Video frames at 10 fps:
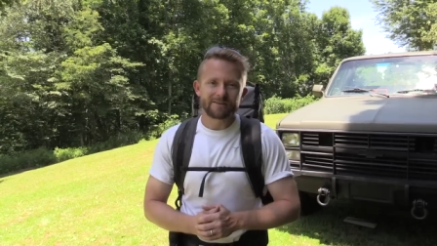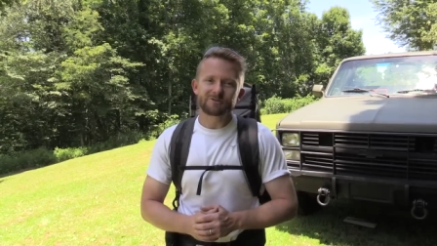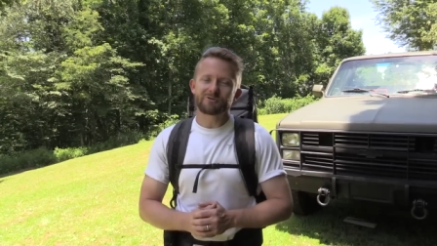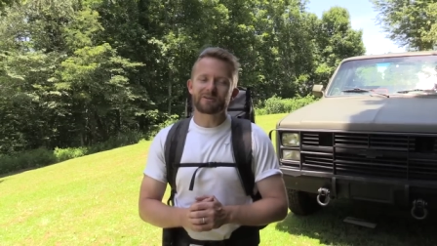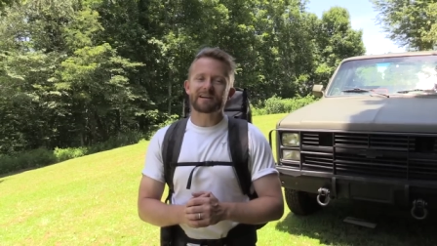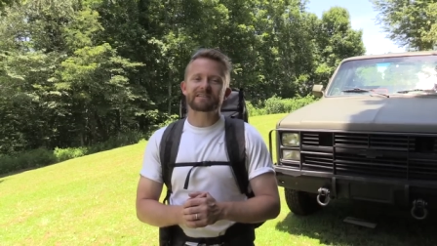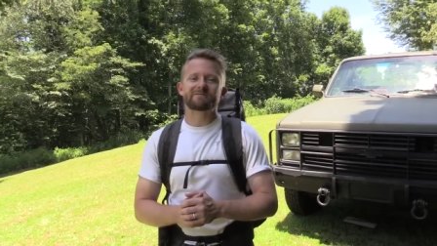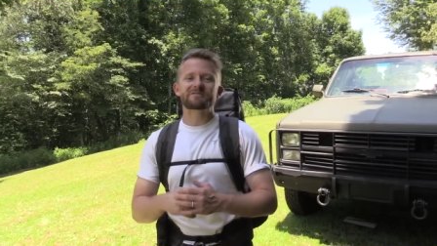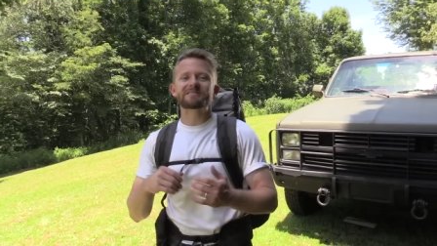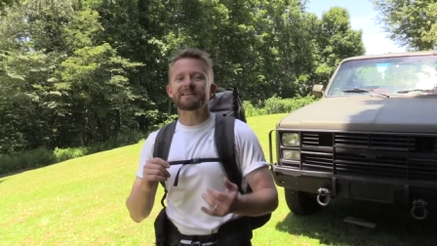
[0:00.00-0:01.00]
So you guys
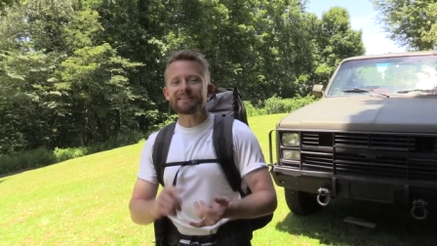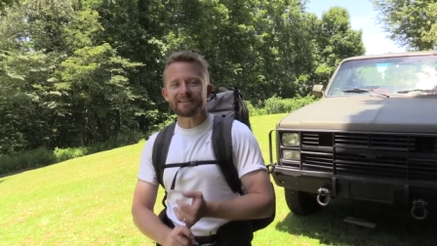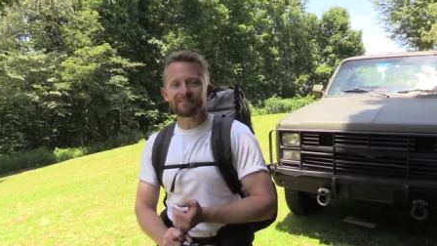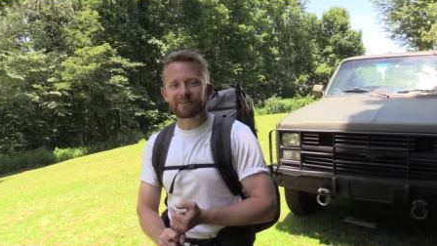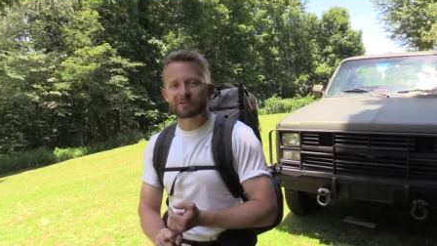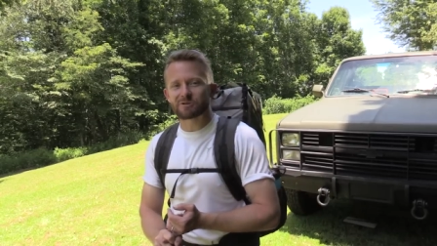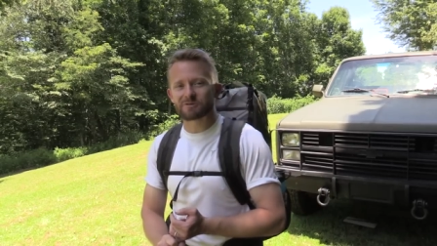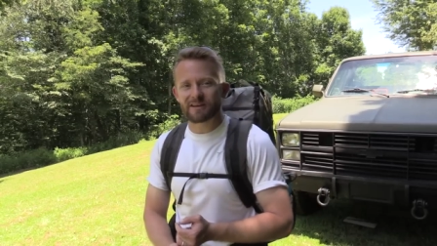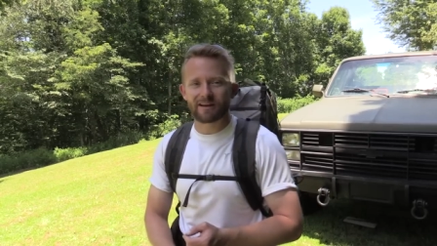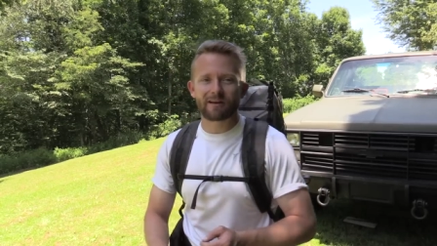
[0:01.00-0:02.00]
have seen the
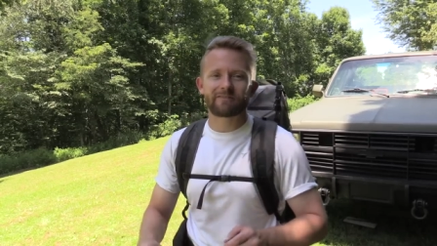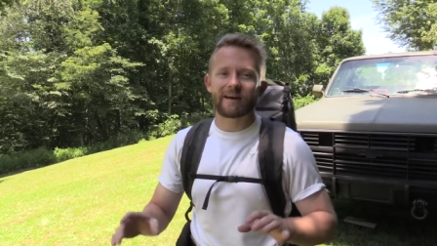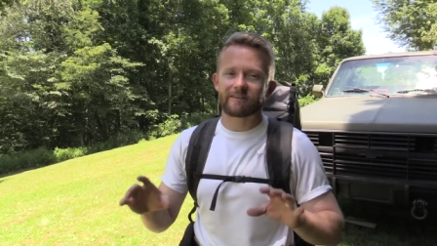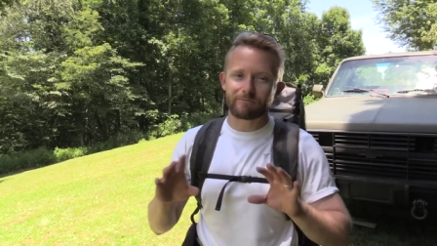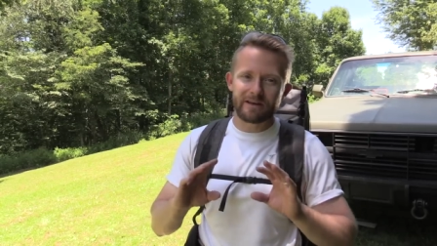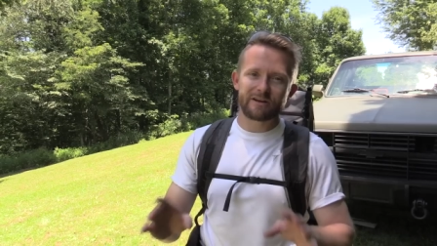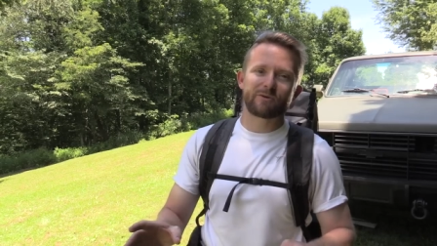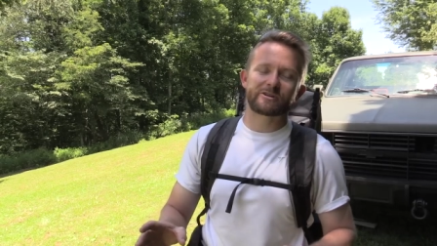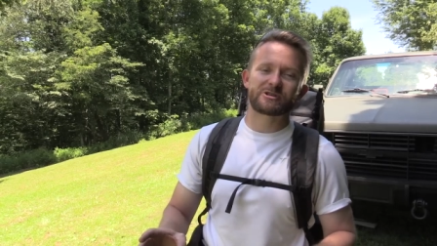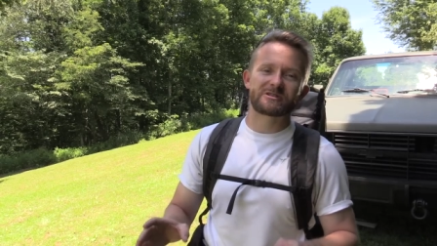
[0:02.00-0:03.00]
adventures and I've had many
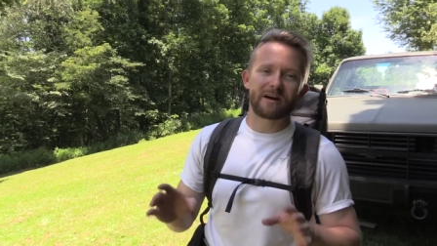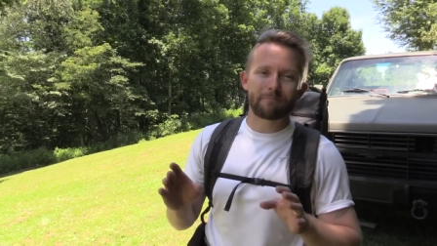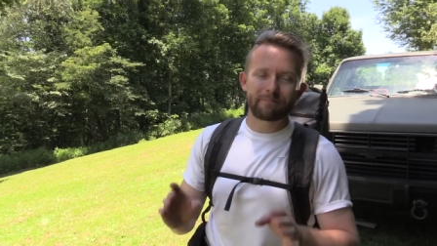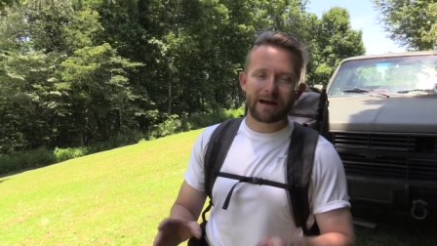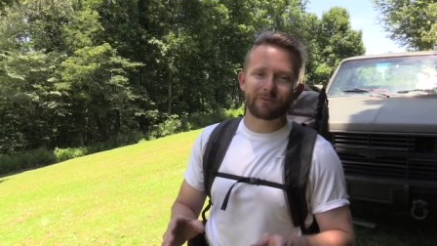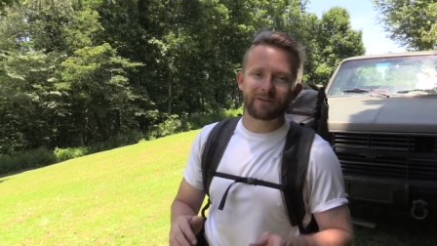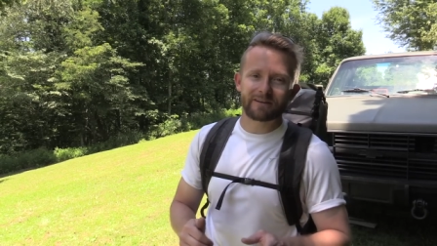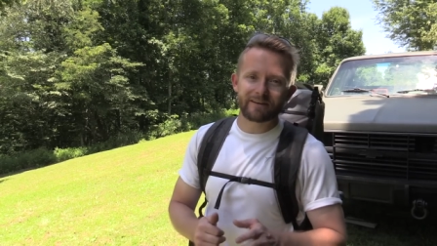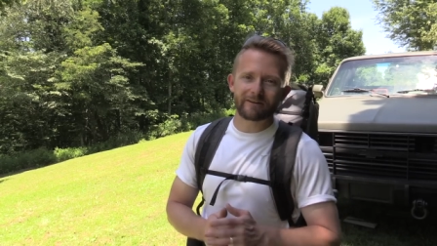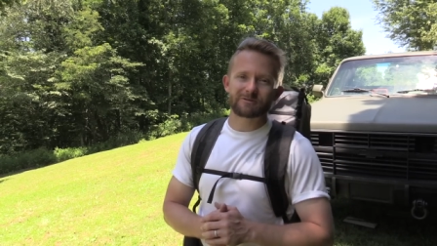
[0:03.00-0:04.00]
questions about the
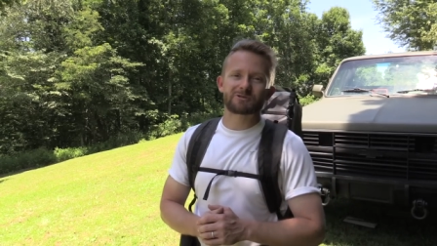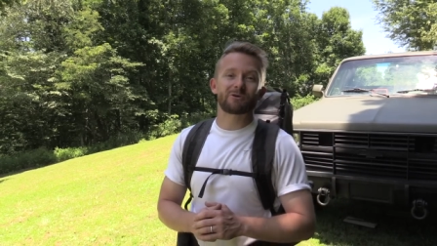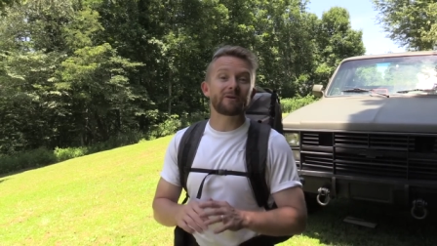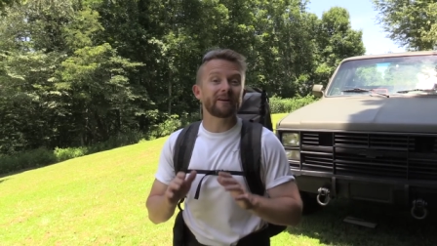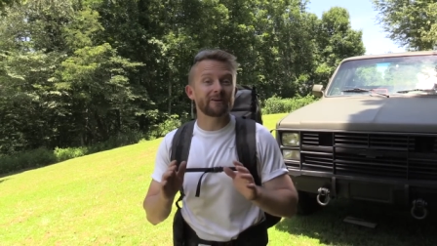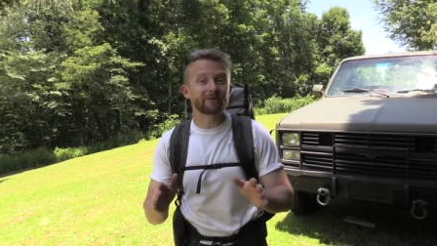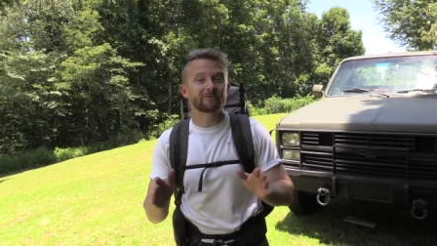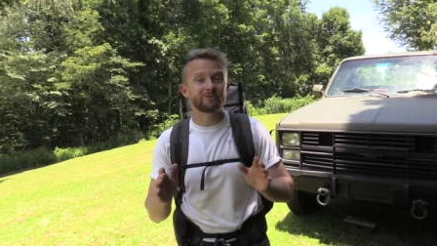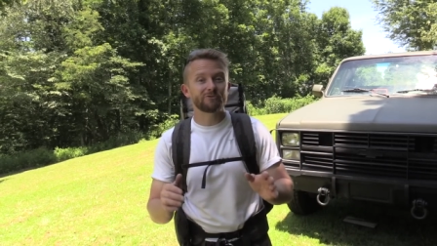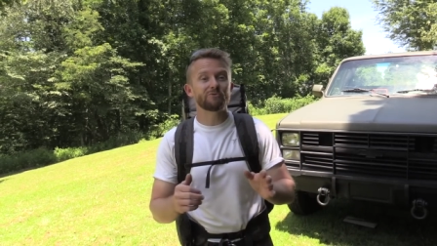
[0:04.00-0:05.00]
gear, so
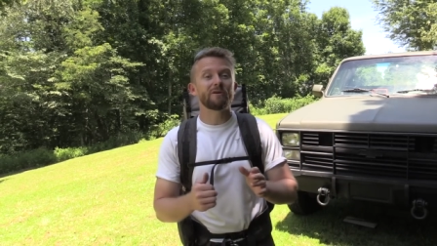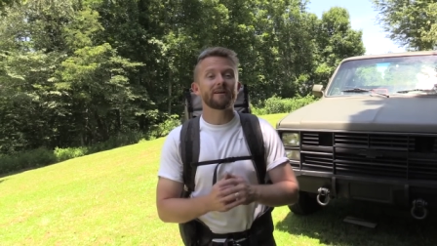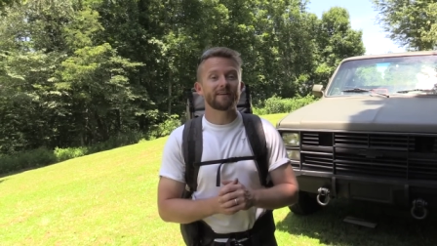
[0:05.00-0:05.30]
here you